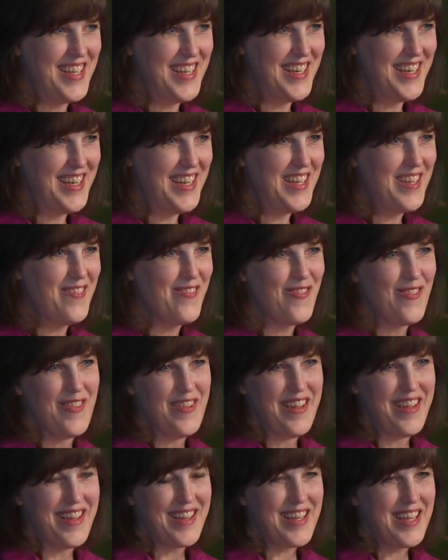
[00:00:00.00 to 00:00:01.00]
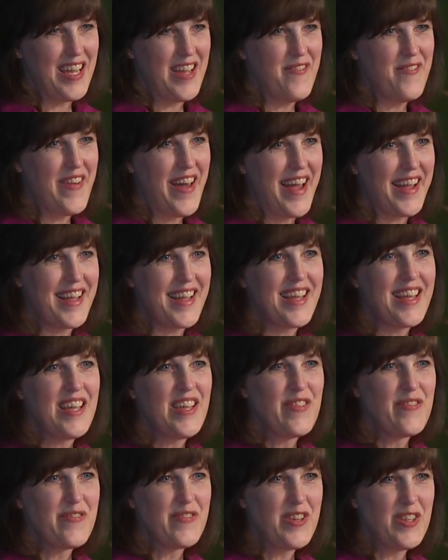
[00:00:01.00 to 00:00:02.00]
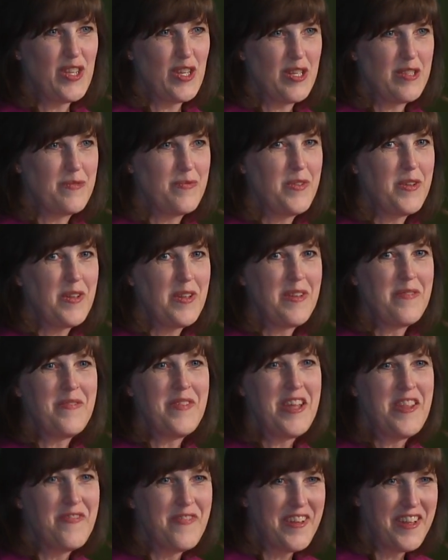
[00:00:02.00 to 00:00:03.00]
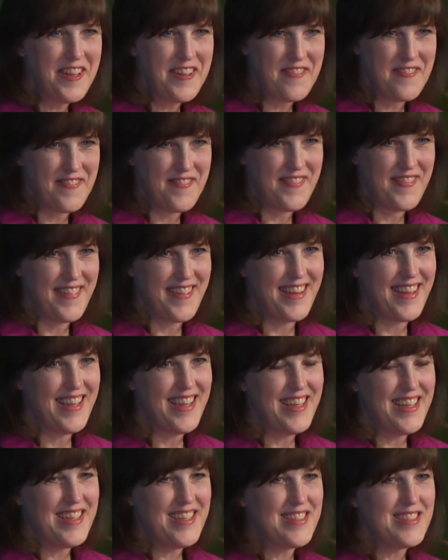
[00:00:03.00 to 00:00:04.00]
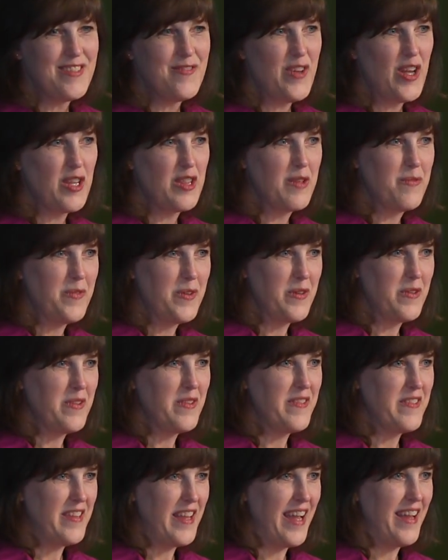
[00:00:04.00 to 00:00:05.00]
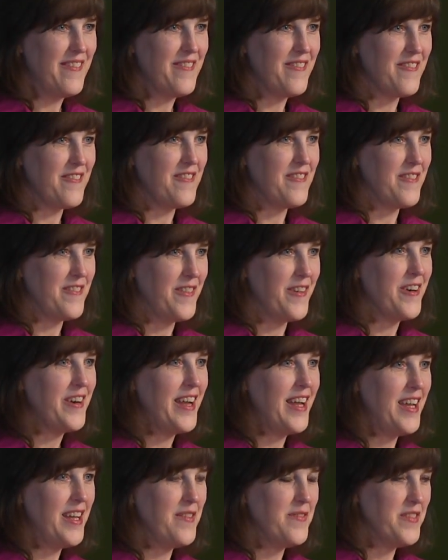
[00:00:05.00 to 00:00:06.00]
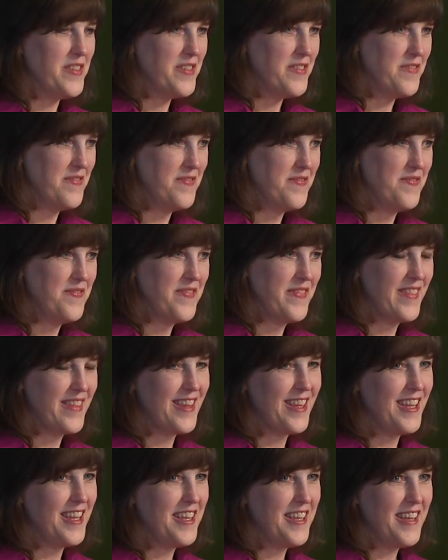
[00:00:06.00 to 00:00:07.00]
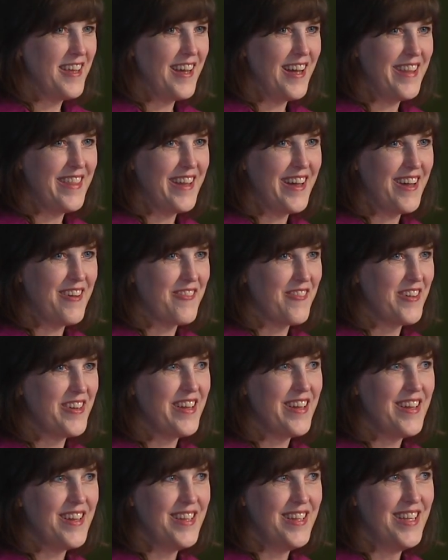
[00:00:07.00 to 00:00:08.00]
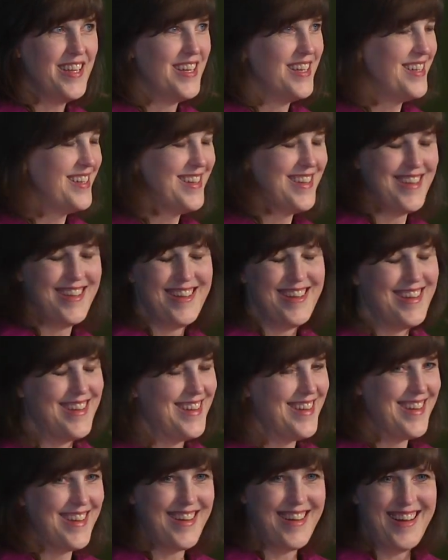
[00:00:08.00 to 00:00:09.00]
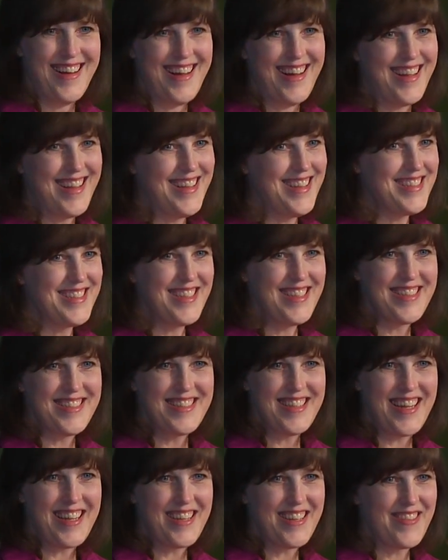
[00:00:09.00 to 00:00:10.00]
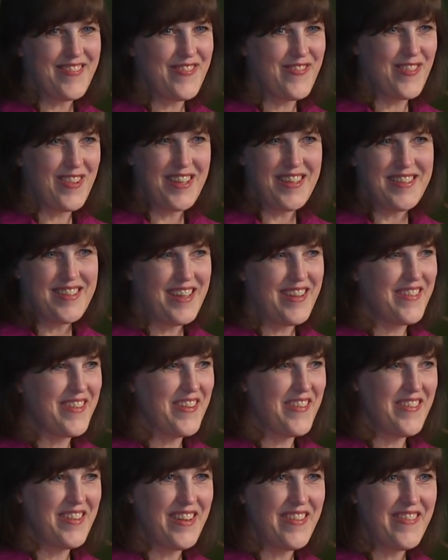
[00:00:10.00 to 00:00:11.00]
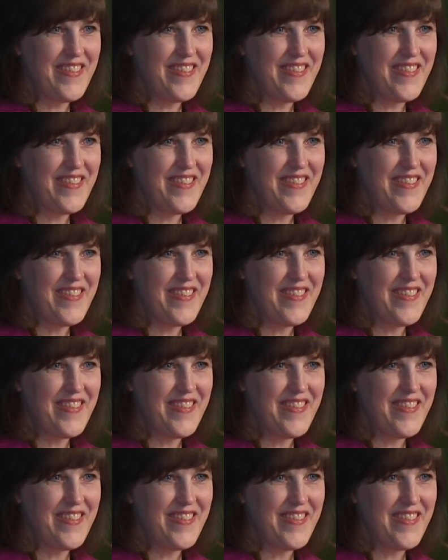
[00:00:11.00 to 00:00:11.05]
Kennedy came back again with his mule amendment to make the mule the state work animal. I thought, we're done. It's, it's not gonna, it's not going